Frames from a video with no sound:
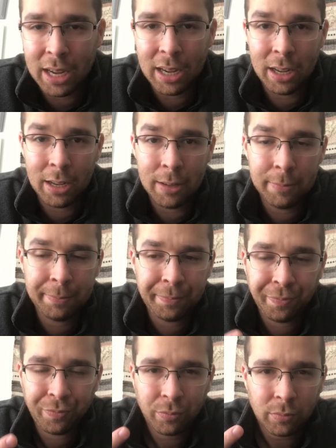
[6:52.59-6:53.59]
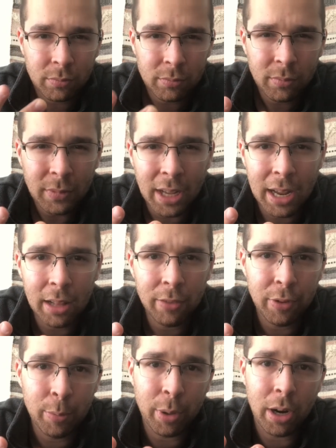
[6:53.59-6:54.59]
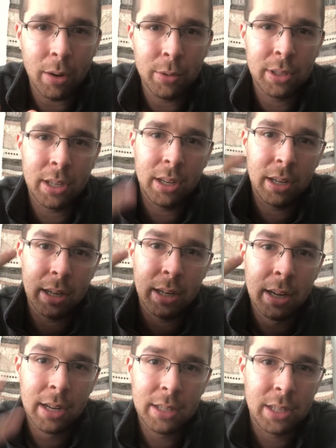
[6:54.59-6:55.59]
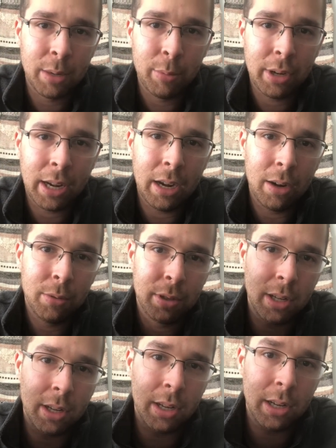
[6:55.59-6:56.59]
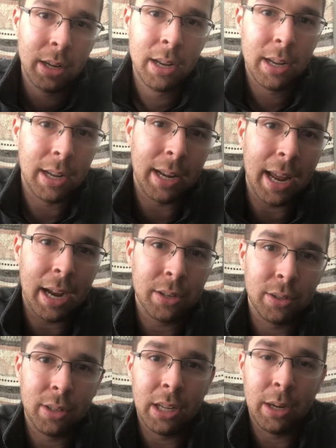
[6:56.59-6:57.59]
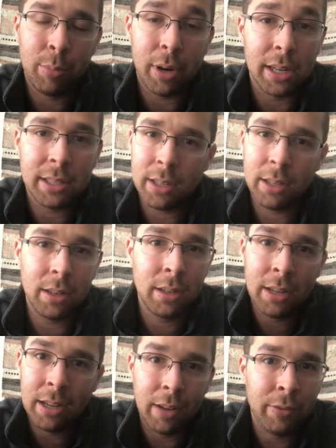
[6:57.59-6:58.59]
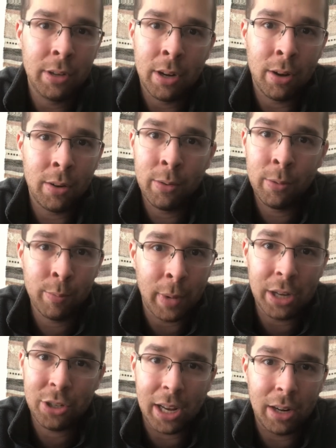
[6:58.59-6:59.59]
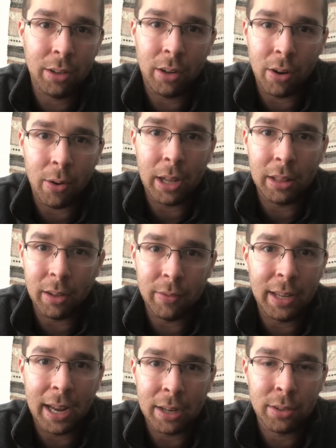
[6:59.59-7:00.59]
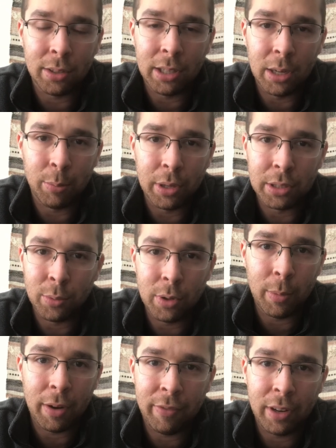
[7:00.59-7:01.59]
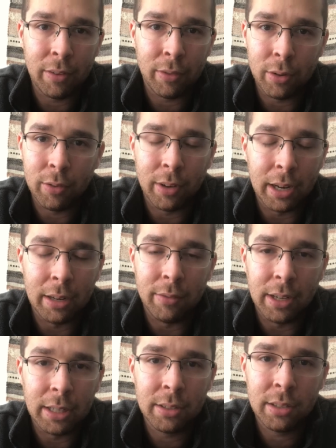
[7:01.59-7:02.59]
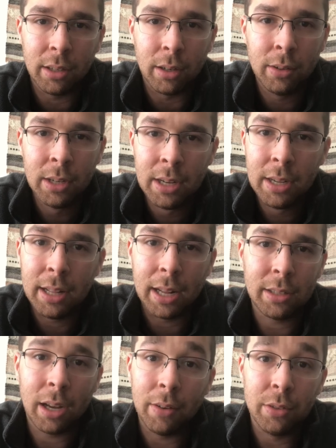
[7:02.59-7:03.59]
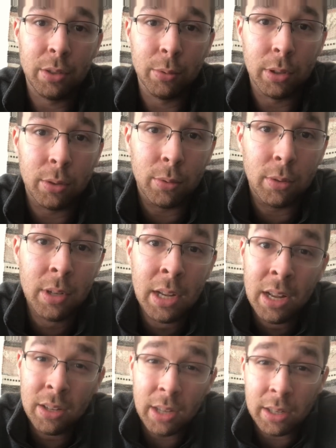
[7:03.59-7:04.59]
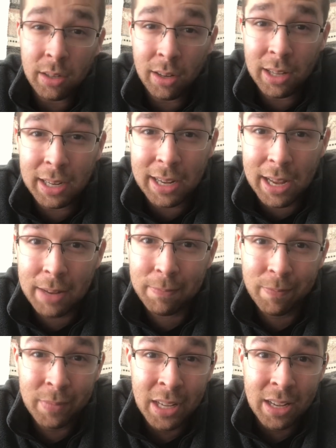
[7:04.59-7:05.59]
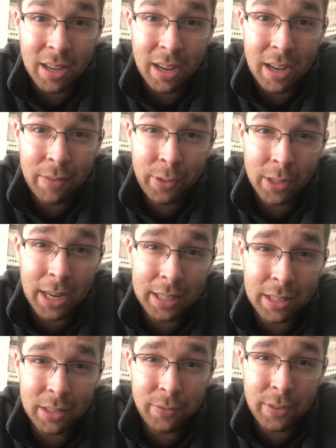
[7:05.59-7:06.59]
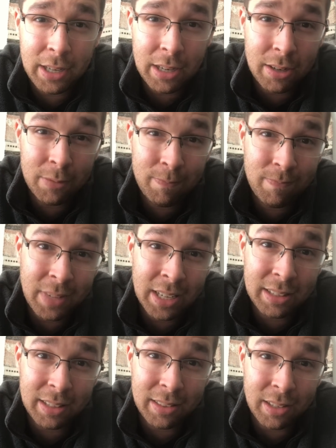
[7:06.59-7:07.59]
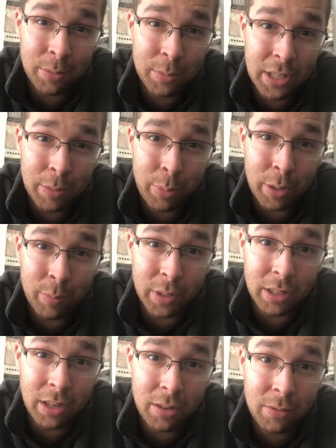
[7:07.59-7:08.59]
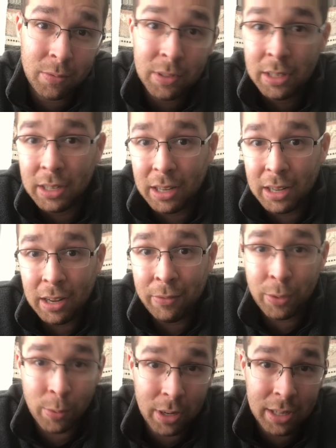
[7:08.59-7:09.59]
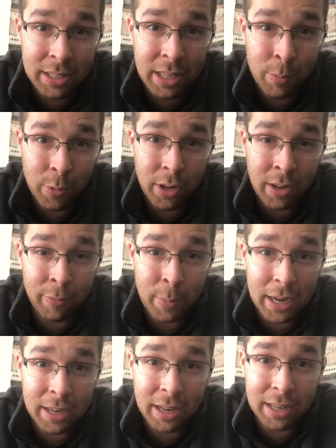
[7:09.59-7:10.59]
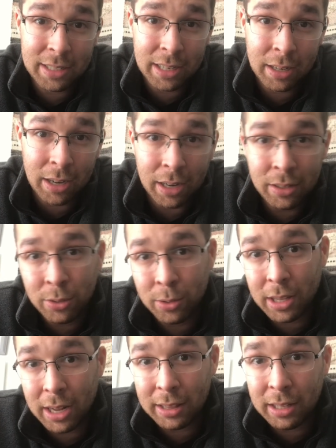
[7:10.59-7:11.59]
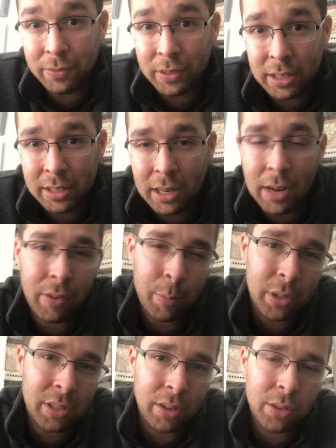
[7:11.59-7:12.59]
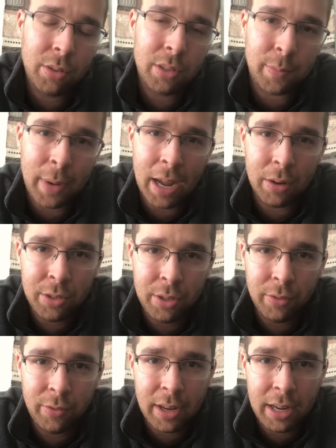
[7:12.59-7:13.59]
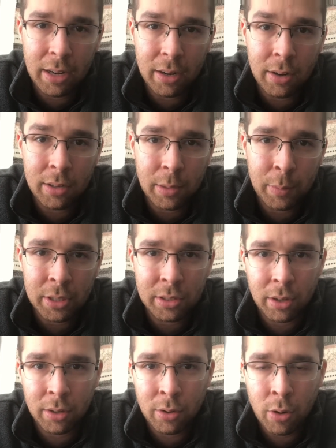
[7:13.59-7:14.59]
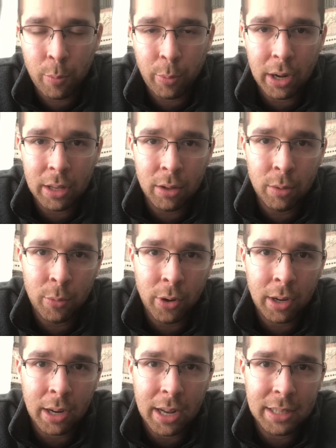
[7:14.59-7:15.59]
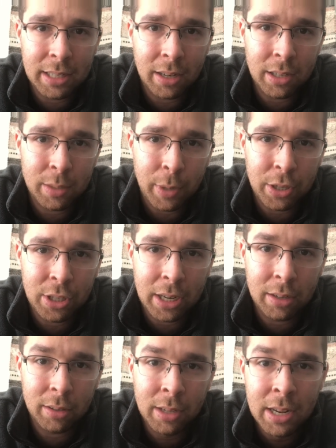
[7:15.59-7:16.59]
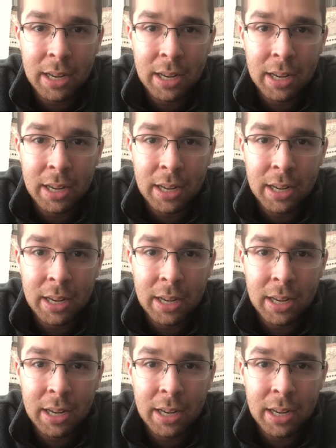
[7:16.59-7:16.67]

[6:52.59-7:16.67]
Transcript: Elephant Bar was good. Timber Carry was good. And Axle Clean and Press. If you know my channel, you know I love the axle clean and press. my favorite overhead events, so that's obviously really cool. So that's all I got. If you like this video, hit the thumbs up button below. If you want to see more of my content, I do a lot of lifting stuff. I'm going to start doing some how-to videos. I'm going to start incorporating a little more content onto my channel.